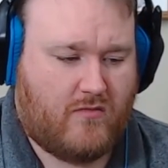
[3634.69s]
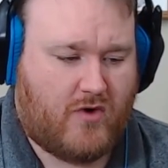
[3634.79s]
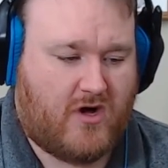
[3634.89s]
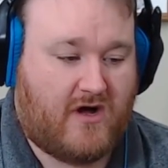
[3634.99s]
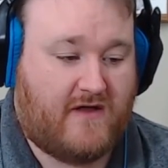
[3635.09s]

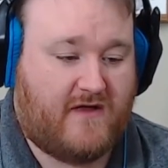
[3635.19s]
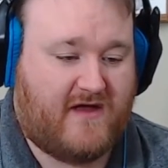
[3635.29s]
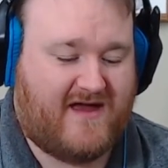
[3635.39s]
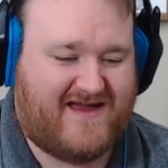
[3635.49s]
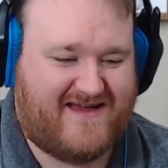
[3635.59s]
well,
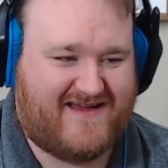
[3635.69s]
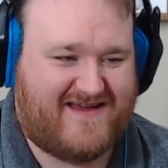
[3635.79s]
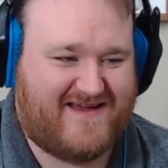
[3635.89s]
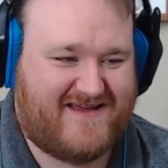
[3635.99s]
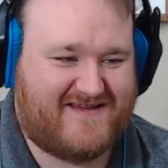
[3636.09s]

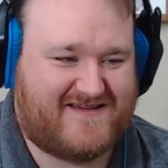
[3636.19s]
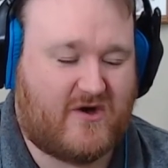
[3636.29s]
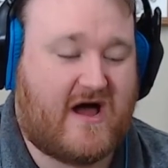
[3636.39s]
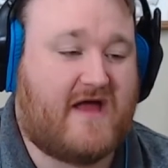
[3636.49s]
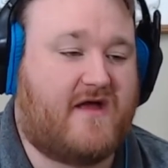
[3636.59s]

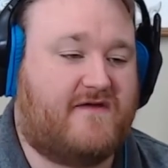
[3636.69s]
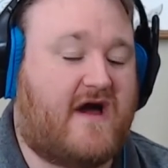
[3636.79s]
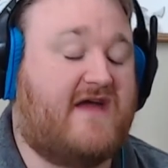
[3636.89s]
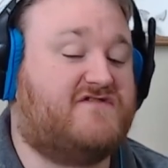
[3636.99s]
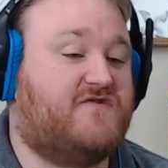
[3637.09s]
so
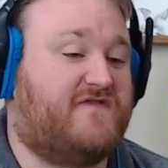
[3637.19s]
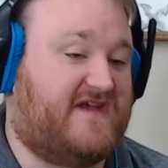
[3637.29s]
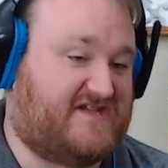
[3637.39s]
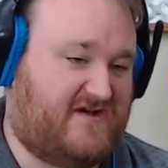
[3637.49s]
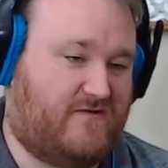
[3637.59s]
I have two
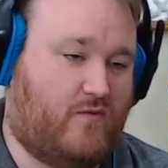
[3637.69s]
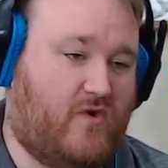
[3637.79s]
things here.